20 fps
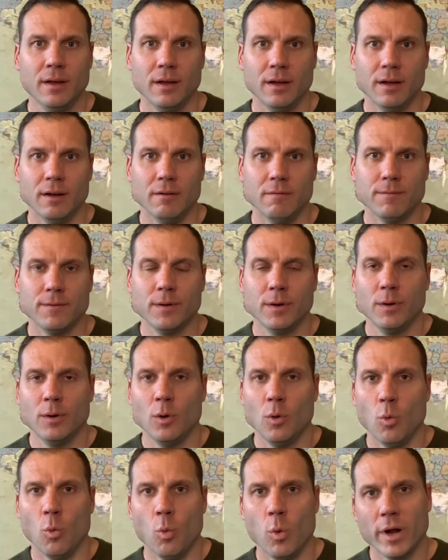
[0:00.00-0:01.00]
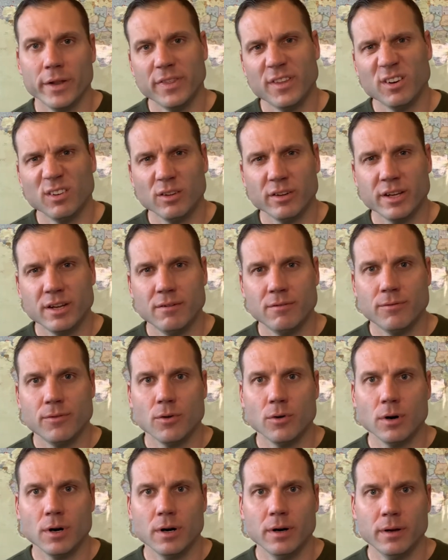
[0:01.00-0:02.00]
of what they're looking
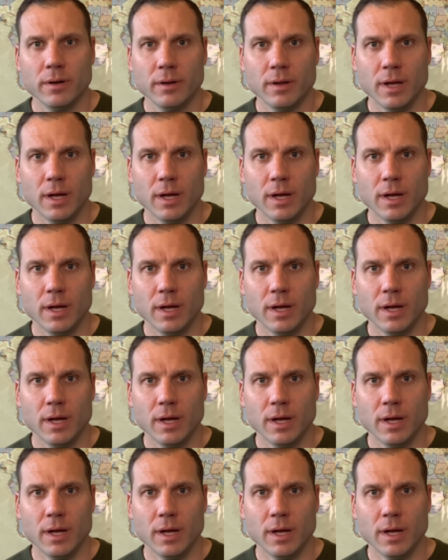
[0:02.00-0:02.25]
for,